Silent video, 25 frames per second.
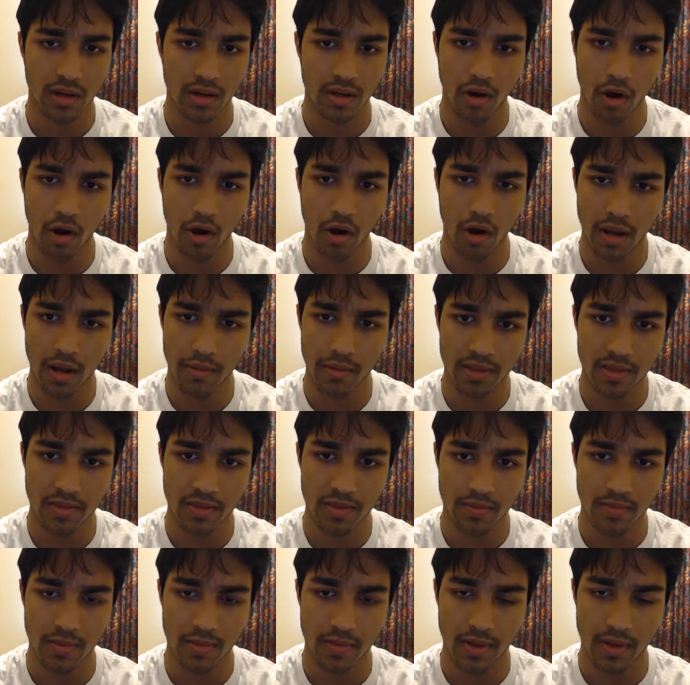homecoming
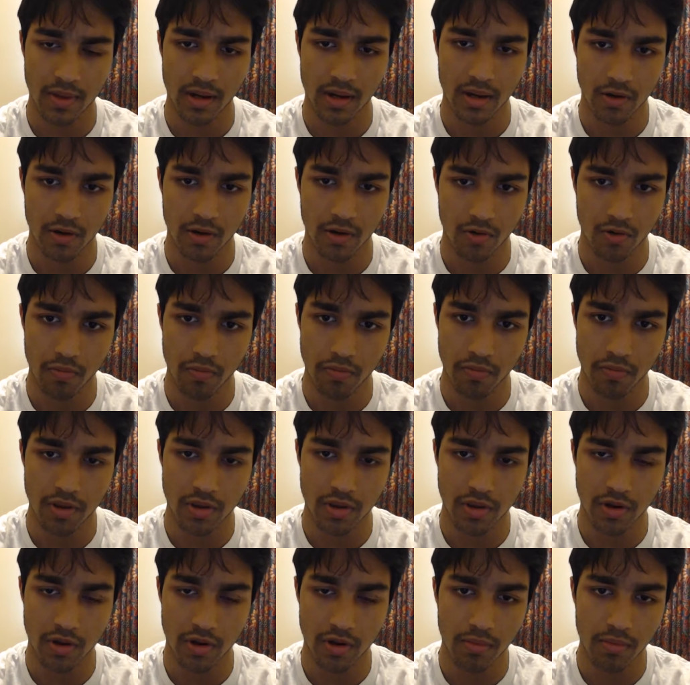
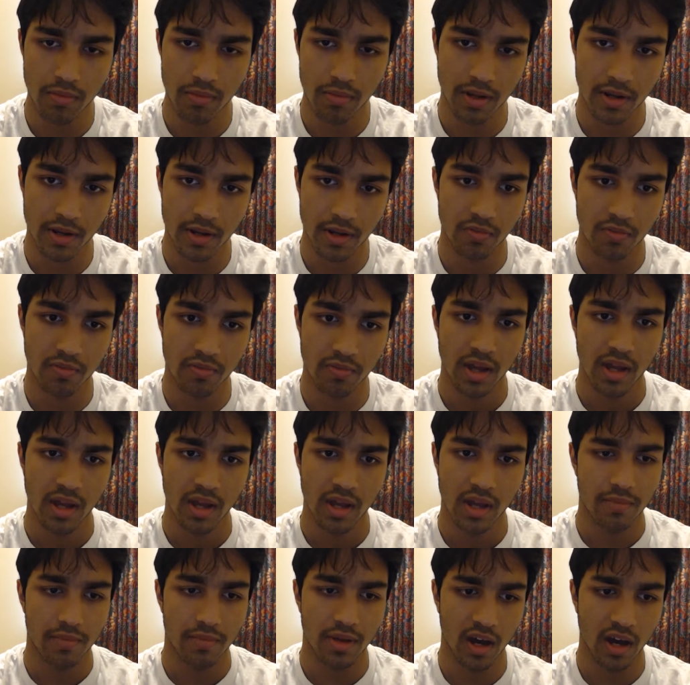your homecoming group,
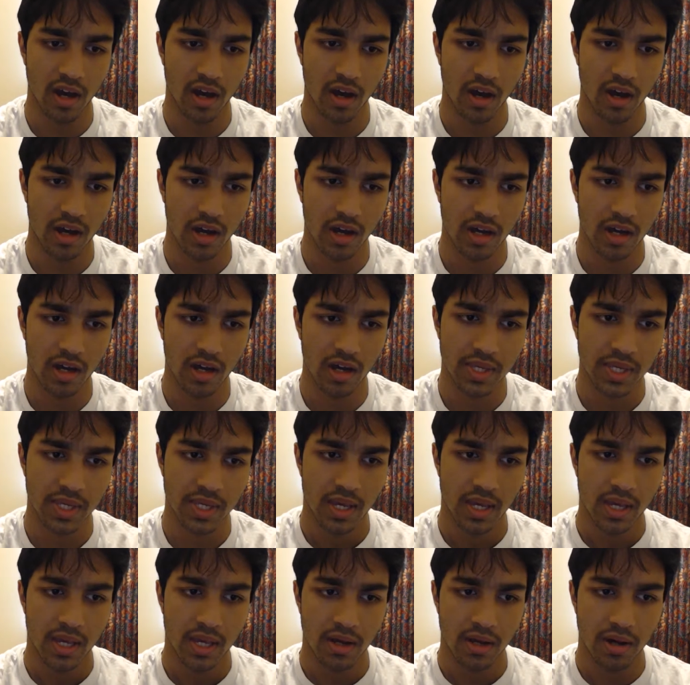because
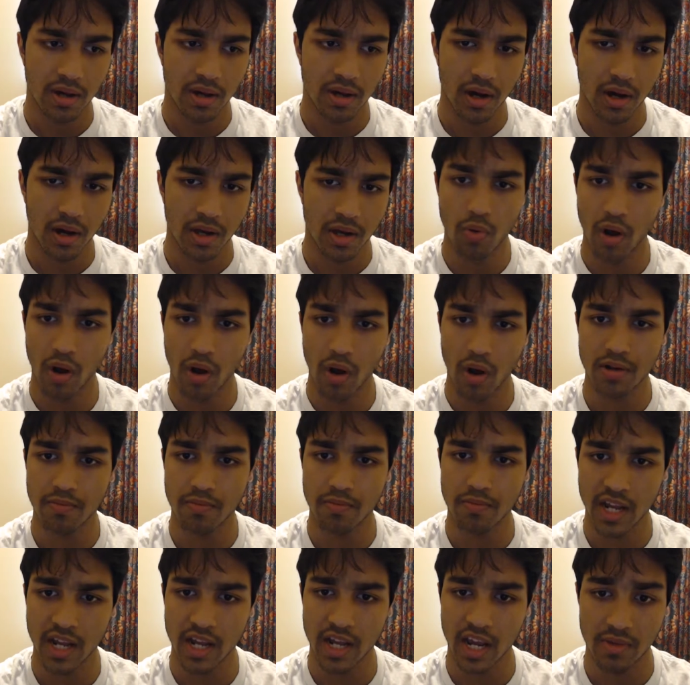you wanted to
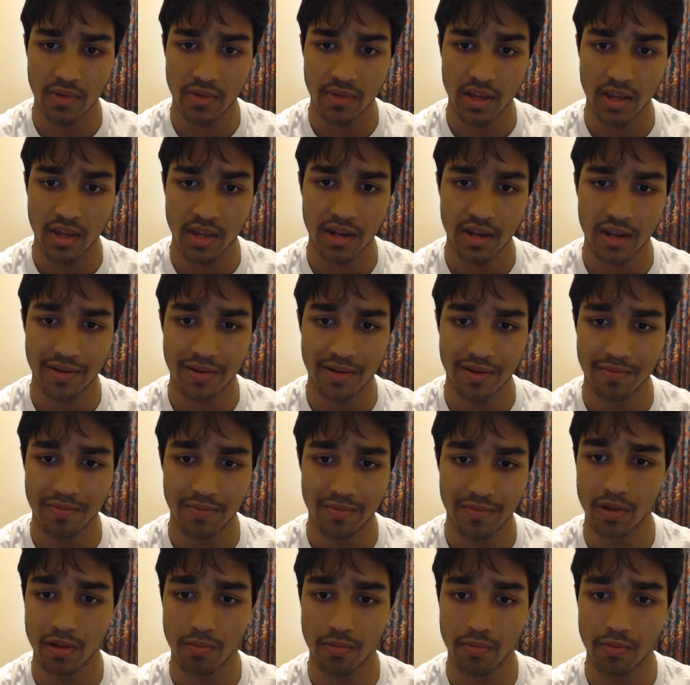protect me. And
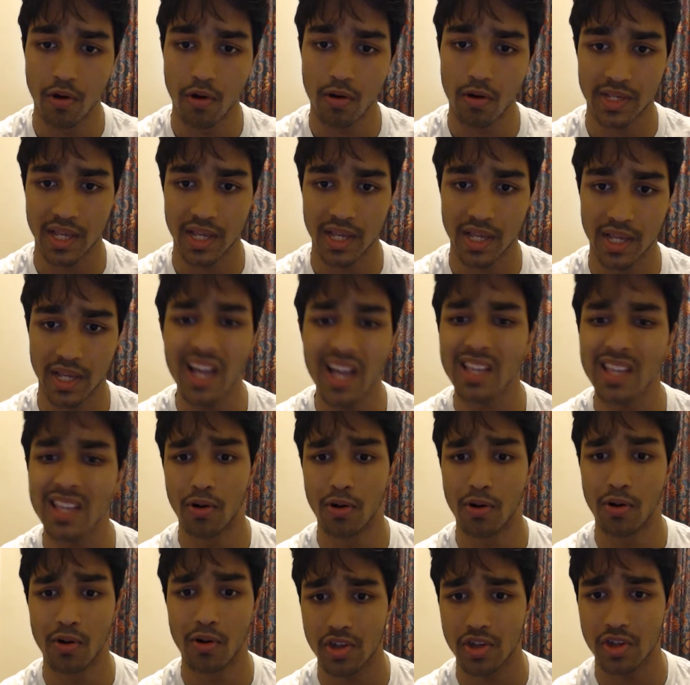Mr. Lepore was like, "That's
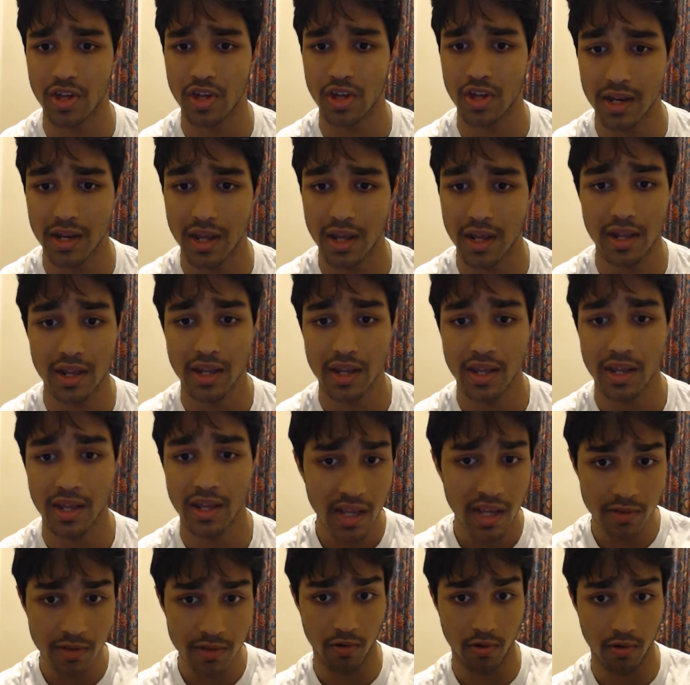bullshit," and it
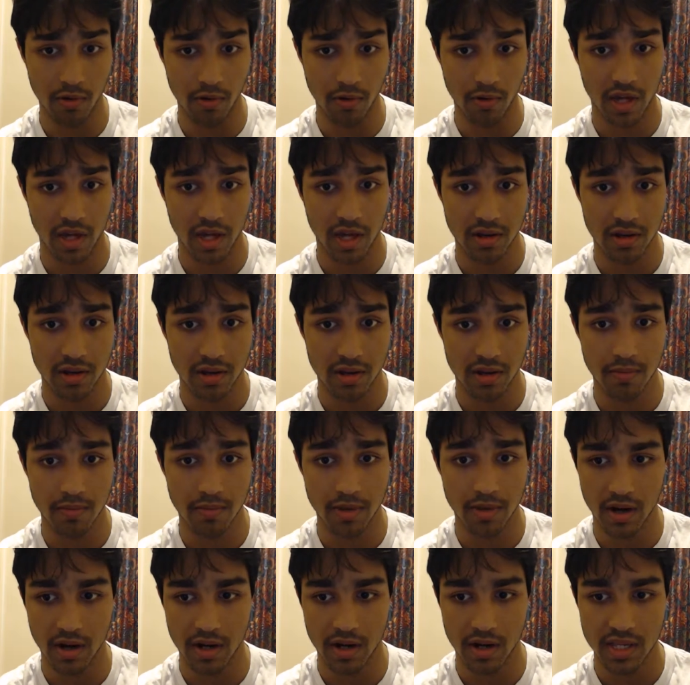is bullshit, to
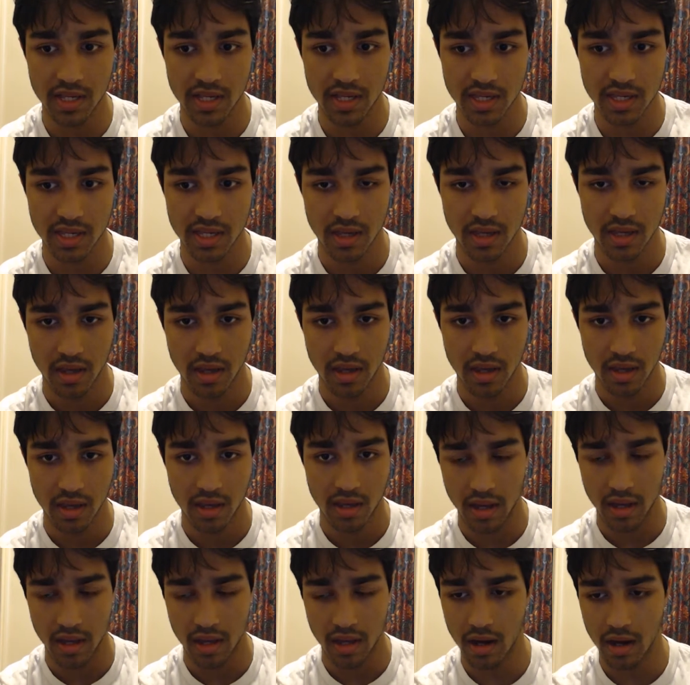be honest.
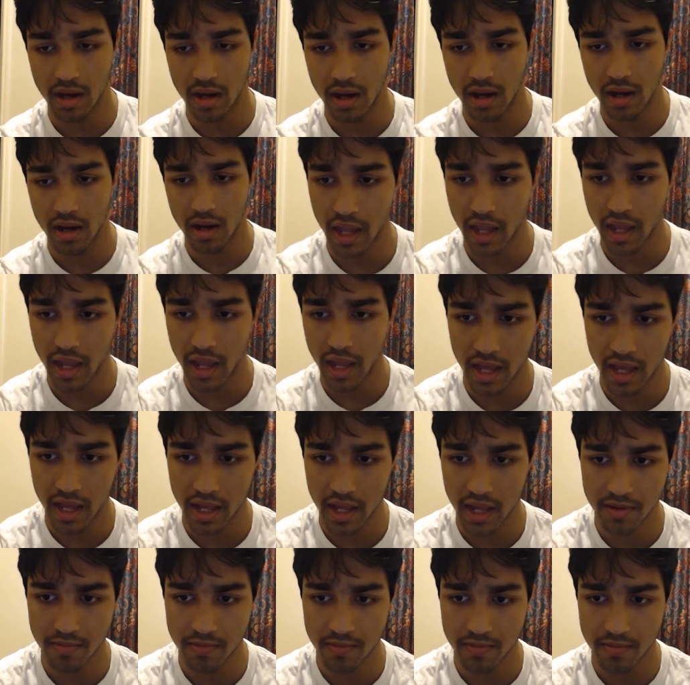
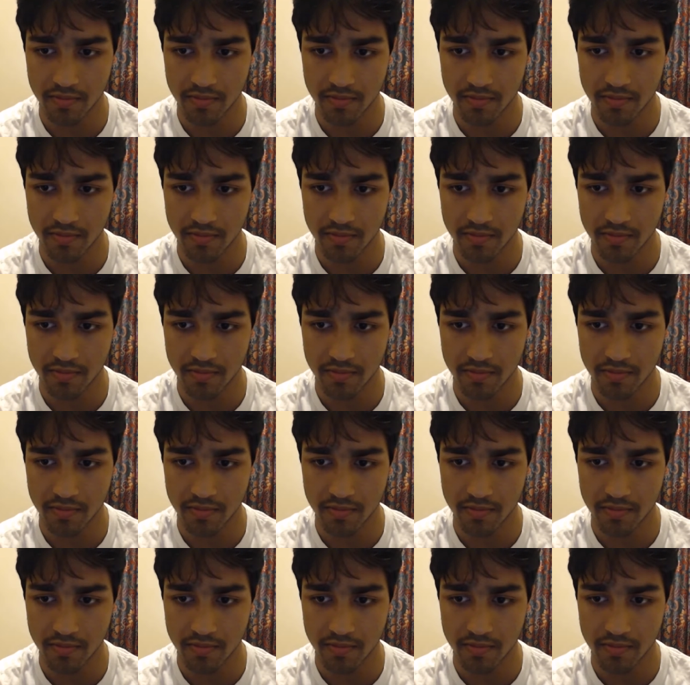And